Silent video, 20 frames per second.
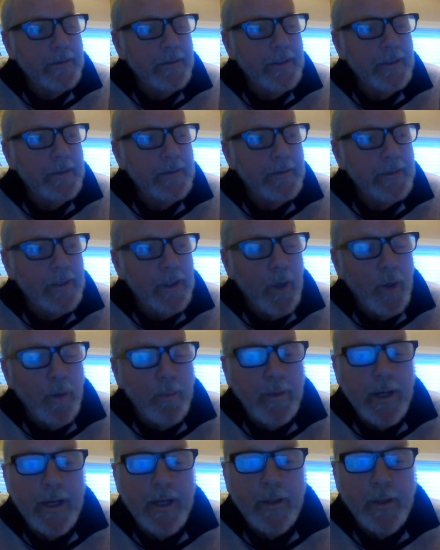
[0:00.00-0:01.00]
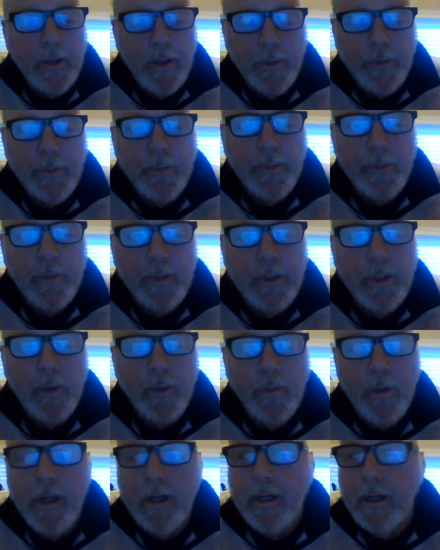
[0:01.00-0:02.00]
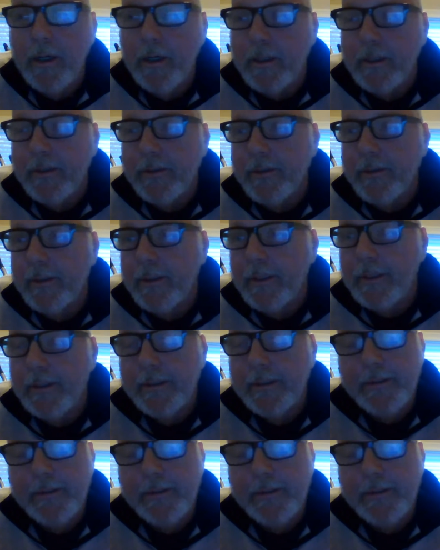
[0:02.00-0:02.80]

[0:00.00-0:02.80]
He said, go through Little Rock, Arkansas.